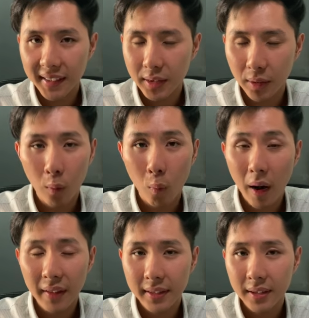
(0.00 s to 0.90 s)
doesn't
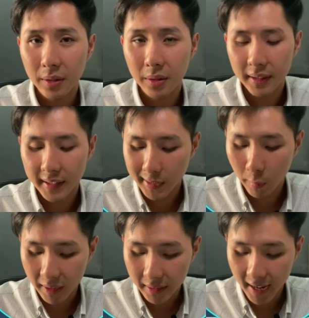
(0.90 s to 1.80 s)
want
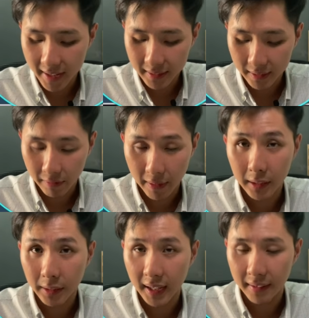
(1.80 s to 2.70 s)
to enter a
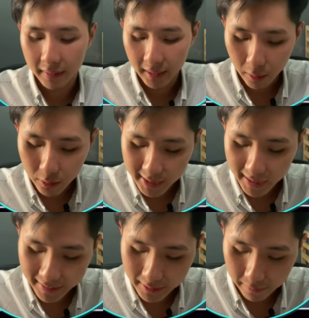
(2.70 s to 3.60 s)
value again. He will just
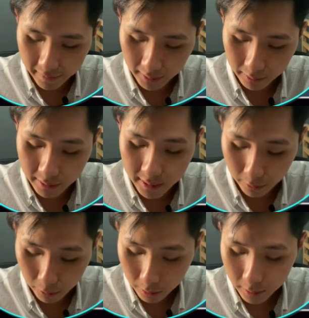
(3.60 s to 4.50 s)
enter value
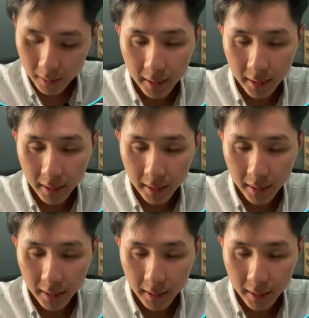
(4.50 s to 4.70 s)
0.